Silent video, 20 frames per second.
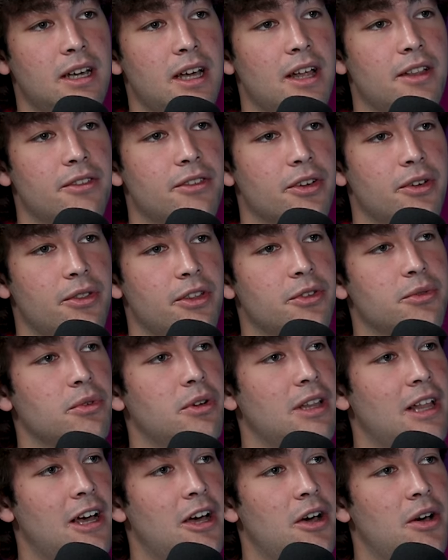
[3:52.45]
And so this
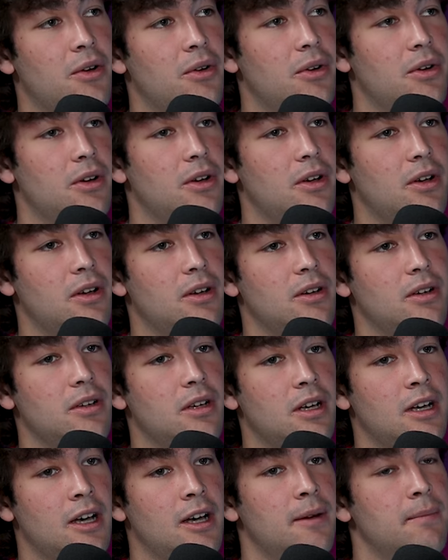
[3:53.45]
will allow
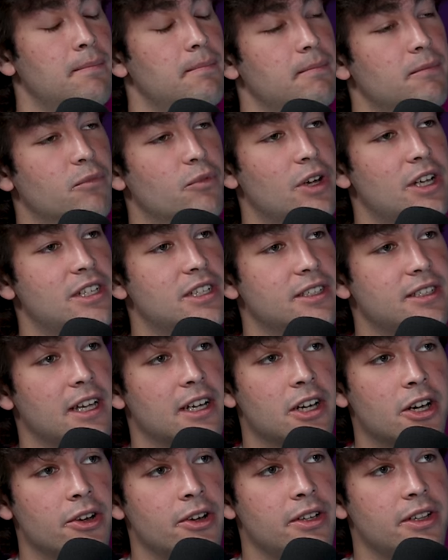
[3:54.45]
races
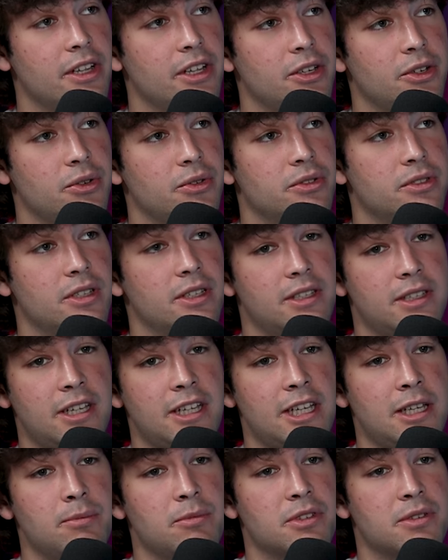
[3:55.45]
that currently use the
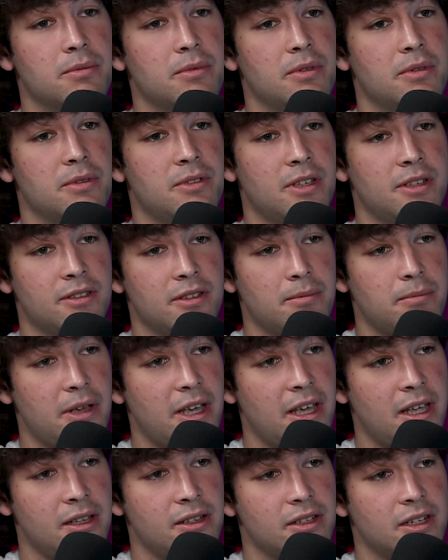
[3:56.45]
teams system
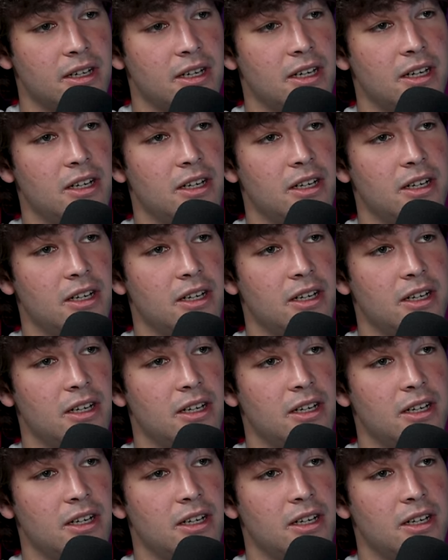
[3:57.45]
page